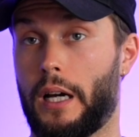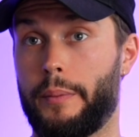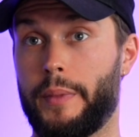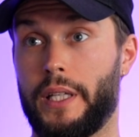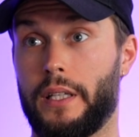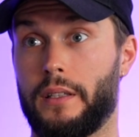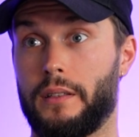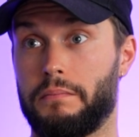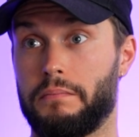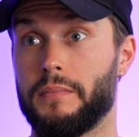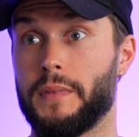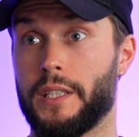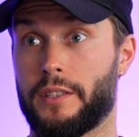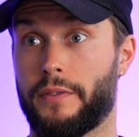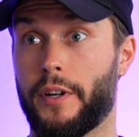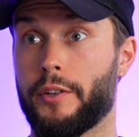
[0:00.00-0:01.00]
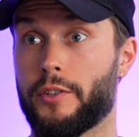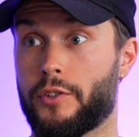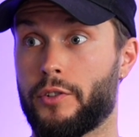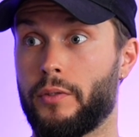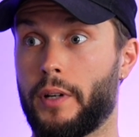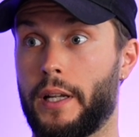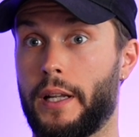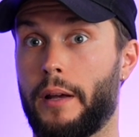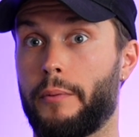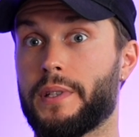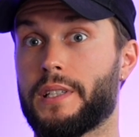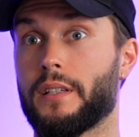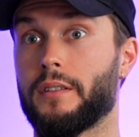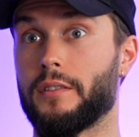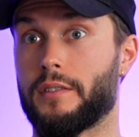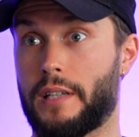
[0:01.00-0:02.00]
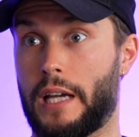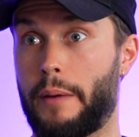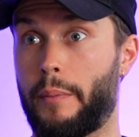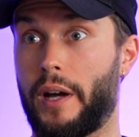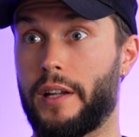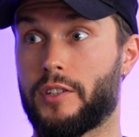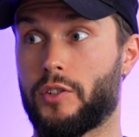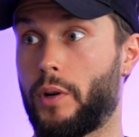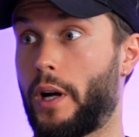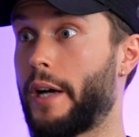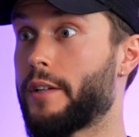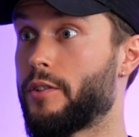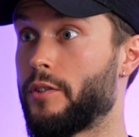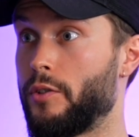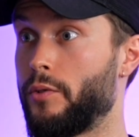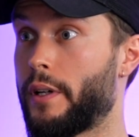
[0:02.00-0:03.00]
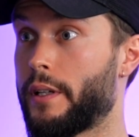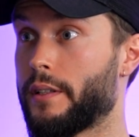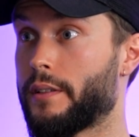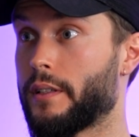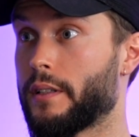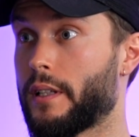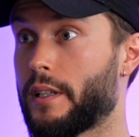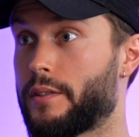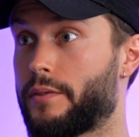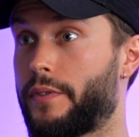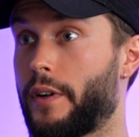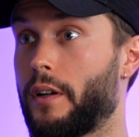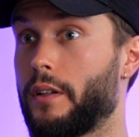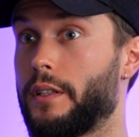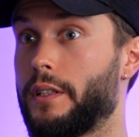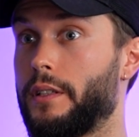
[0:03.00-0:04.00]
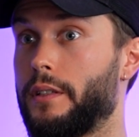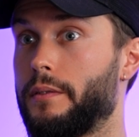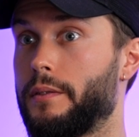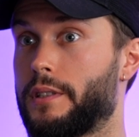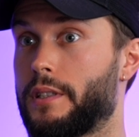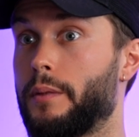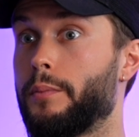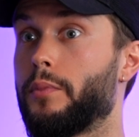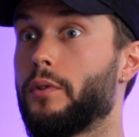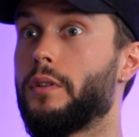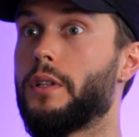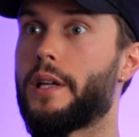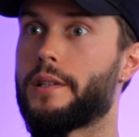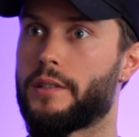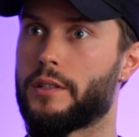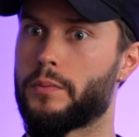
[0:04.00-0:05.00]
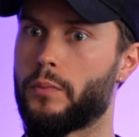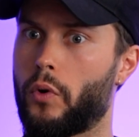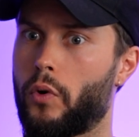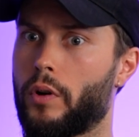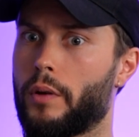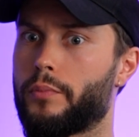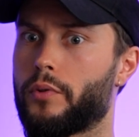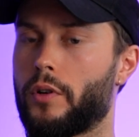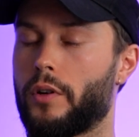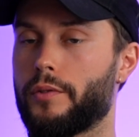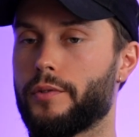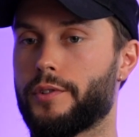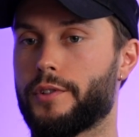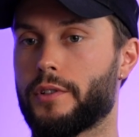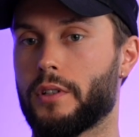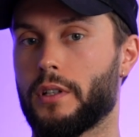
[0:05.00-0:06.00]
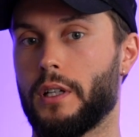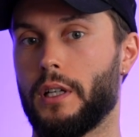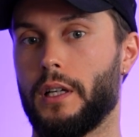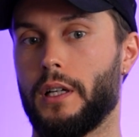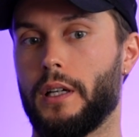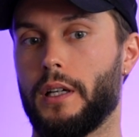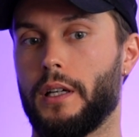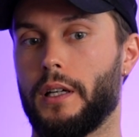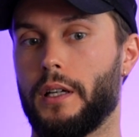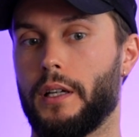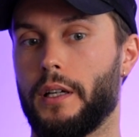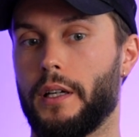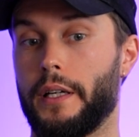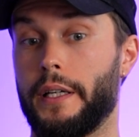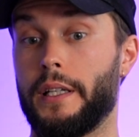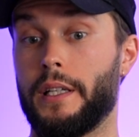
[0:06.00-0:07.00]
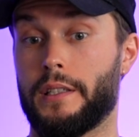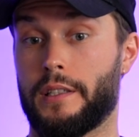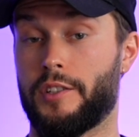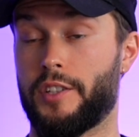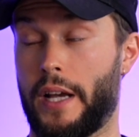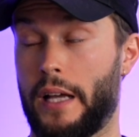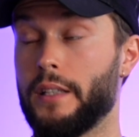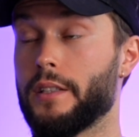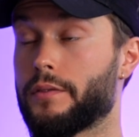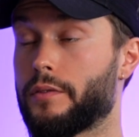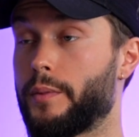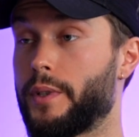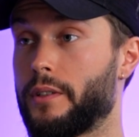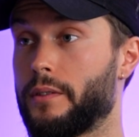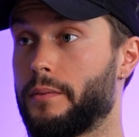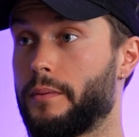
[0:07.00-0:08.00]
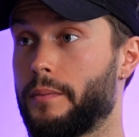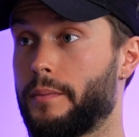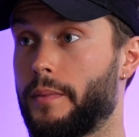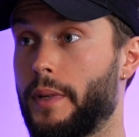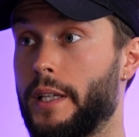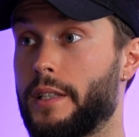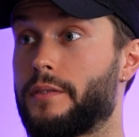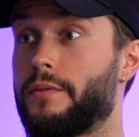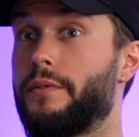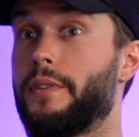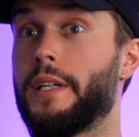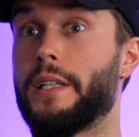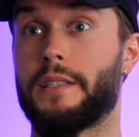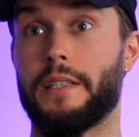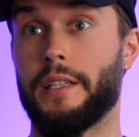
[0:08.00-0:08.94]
I mean, it's very true. And every single time I try to do anything that's fairly simple, less is more approach, it is a challenge for me. Mm-hmm. It's it's